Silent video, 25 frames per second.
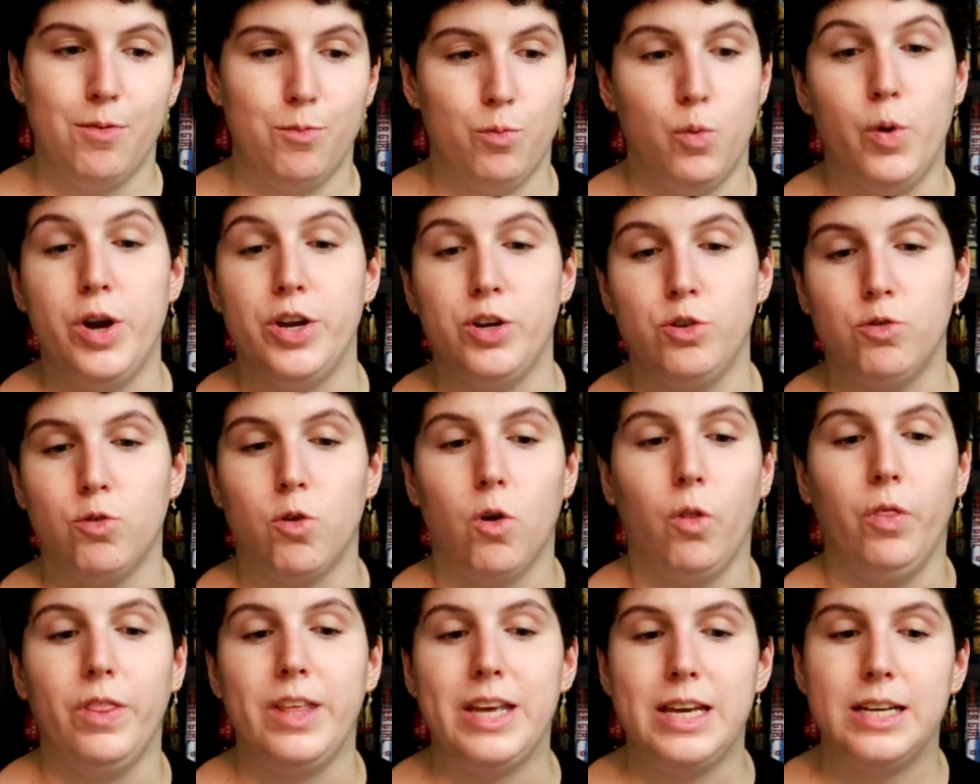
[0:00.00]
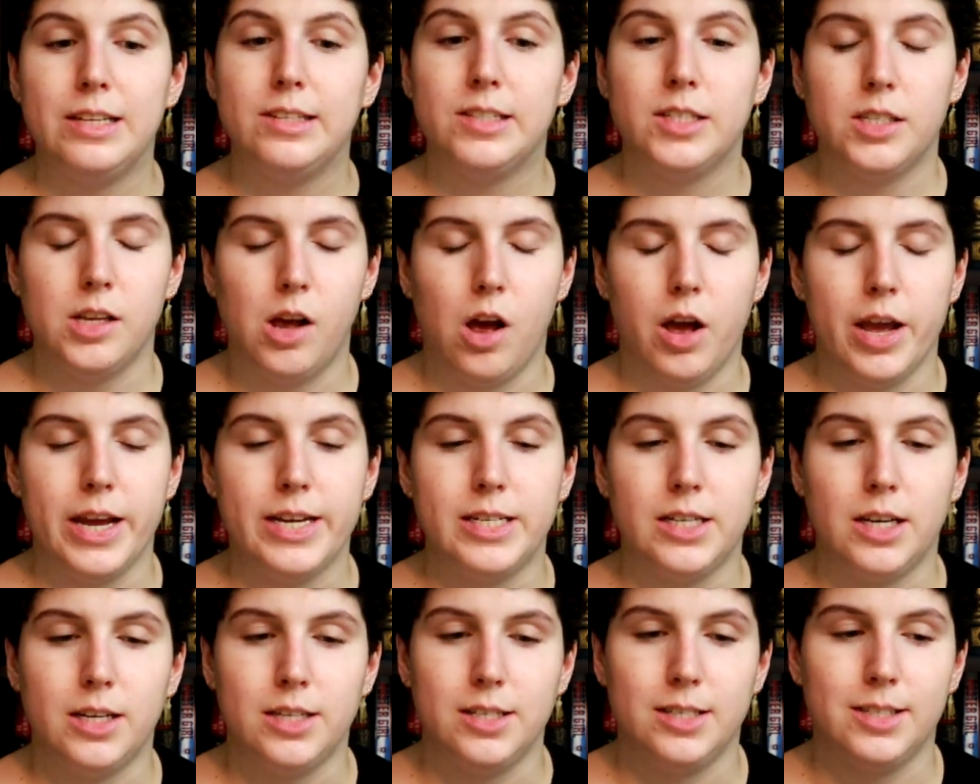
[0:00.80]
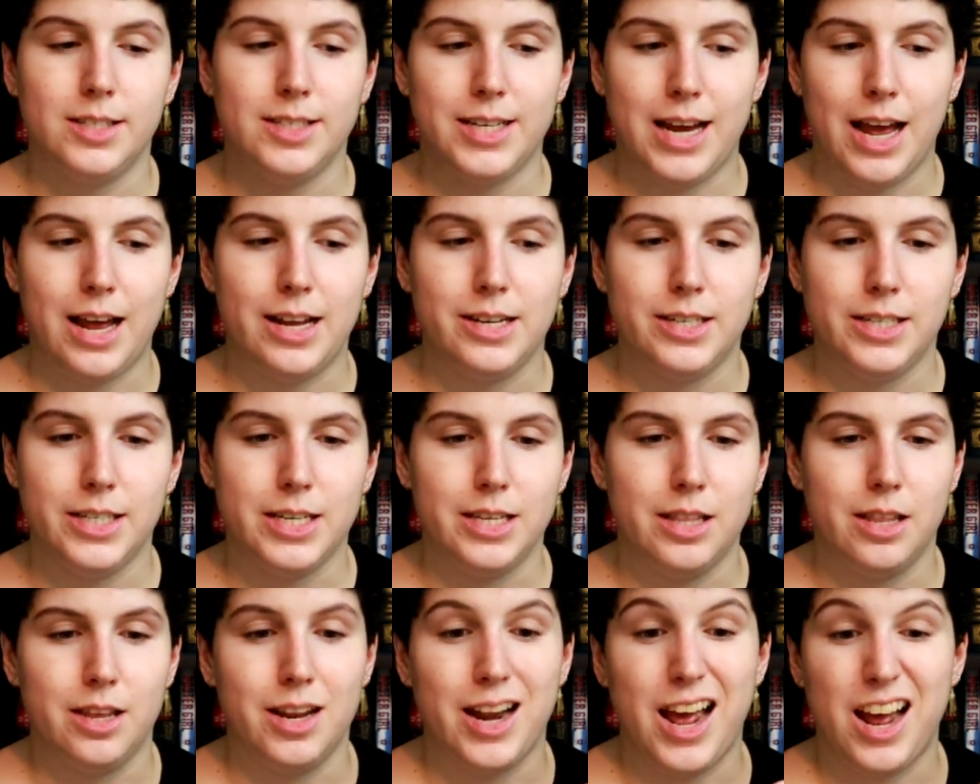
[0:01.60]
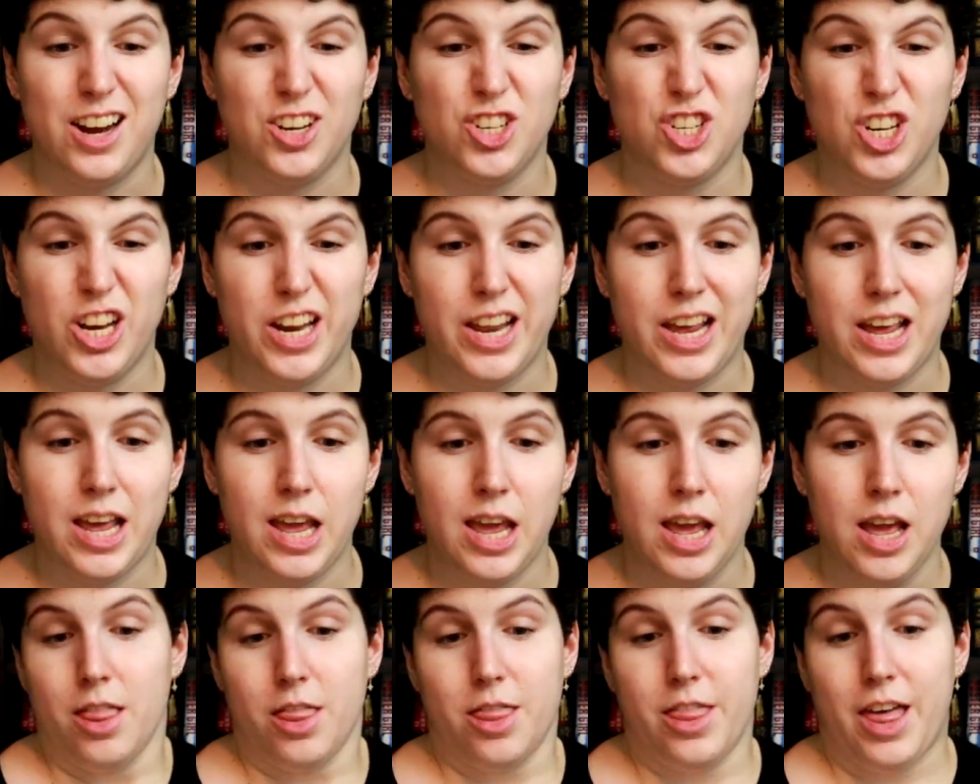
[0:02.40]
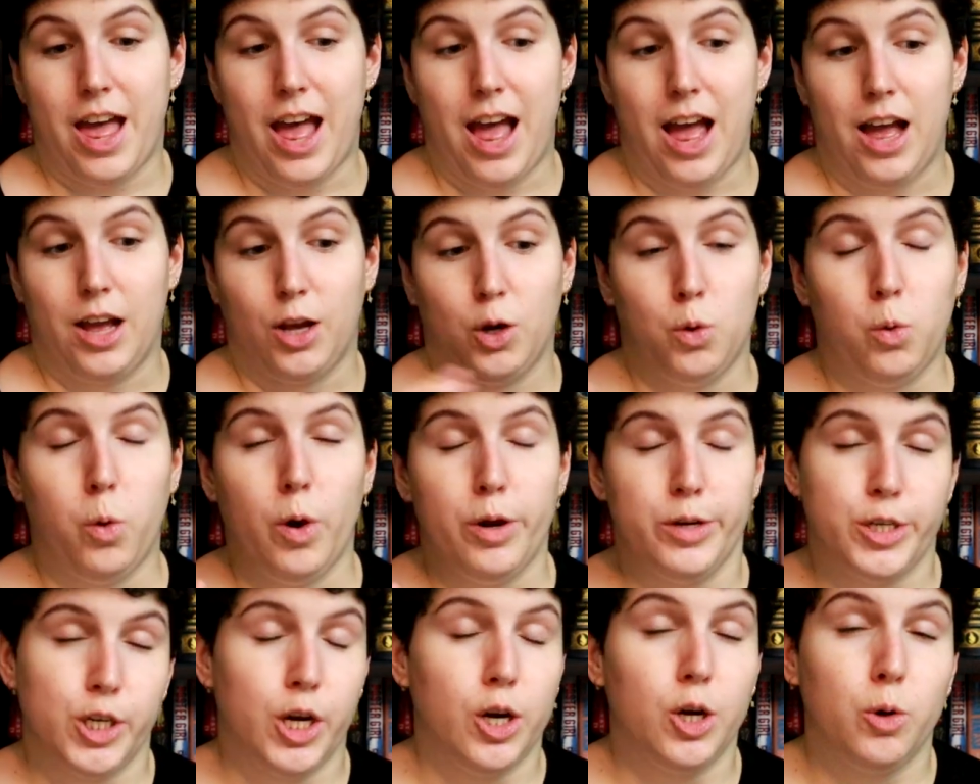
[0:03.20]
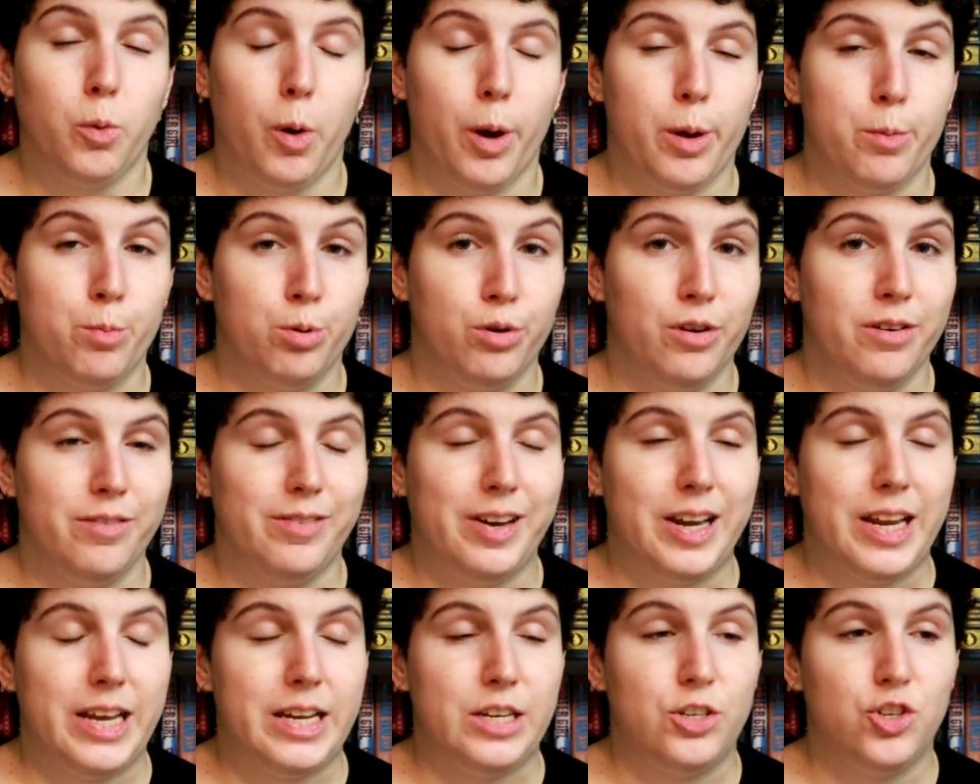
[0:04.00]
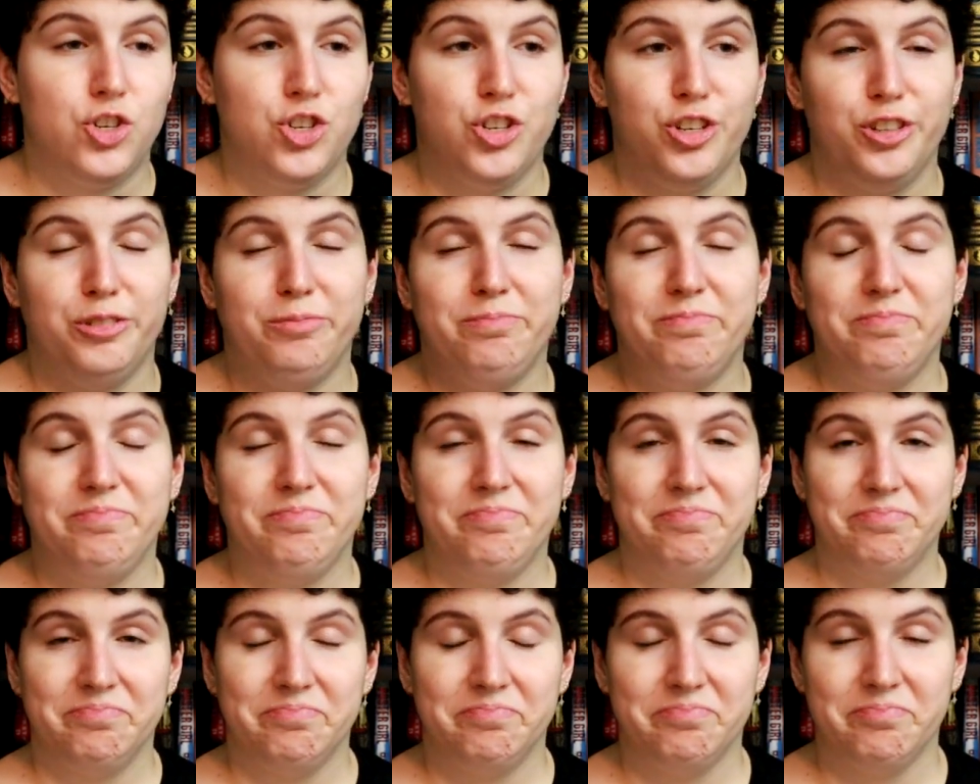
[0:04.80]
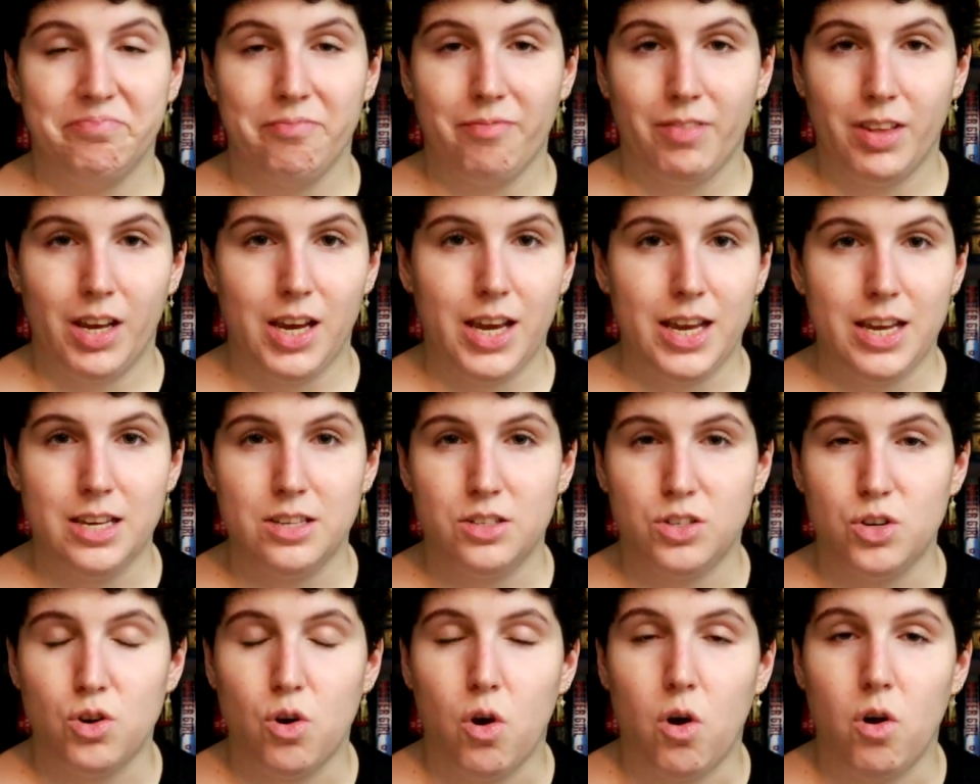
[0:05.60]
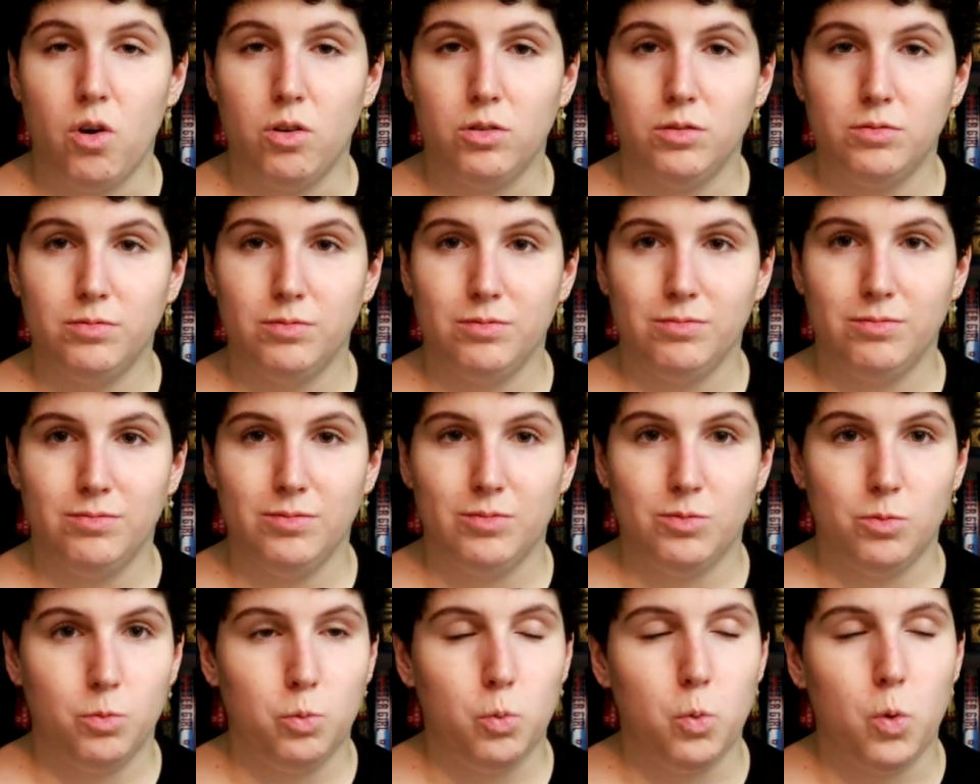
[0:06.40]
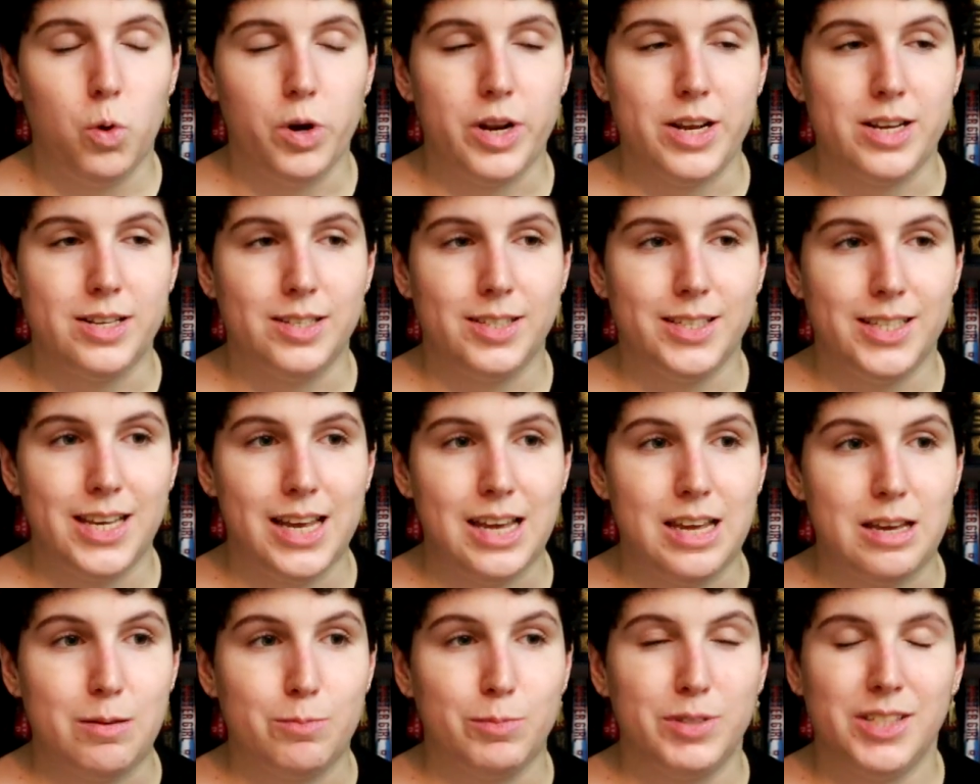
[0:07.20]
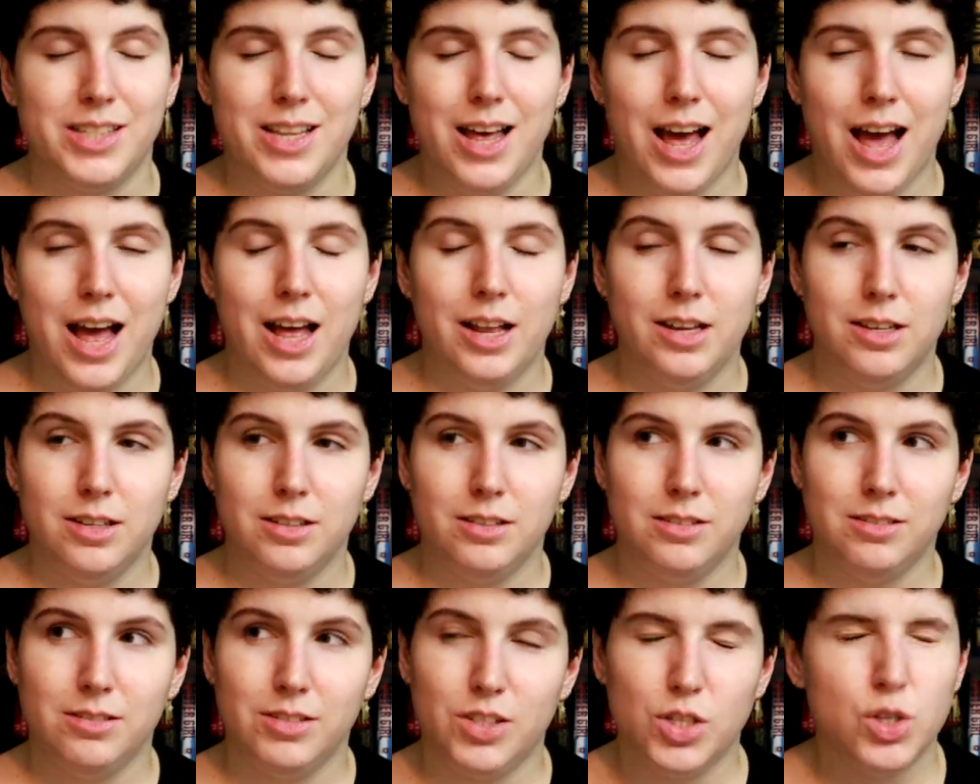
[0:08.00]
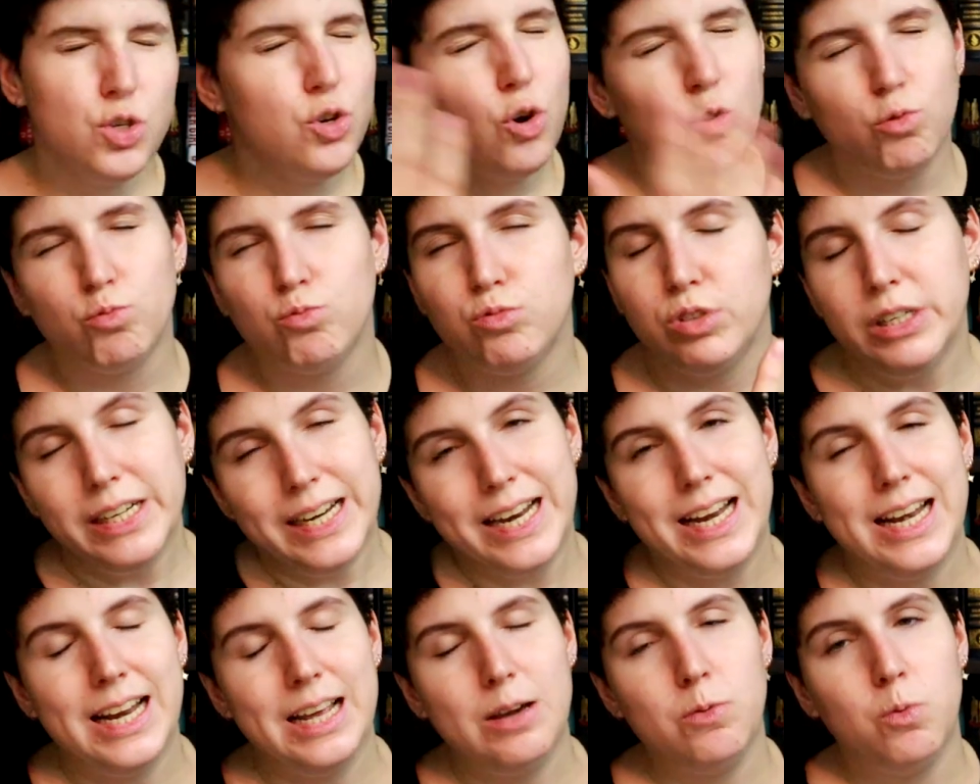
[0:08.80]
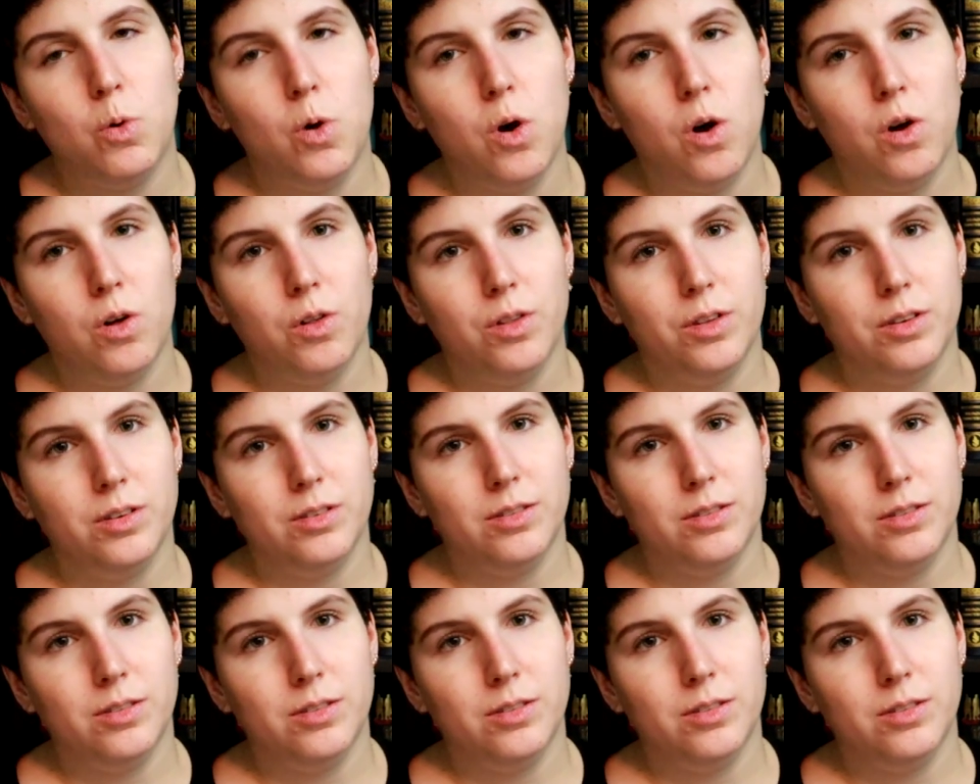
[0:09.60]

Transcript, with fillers: when you're on the inside, understanding that actually that quote-unquote privilege is not what it seems. That's not really what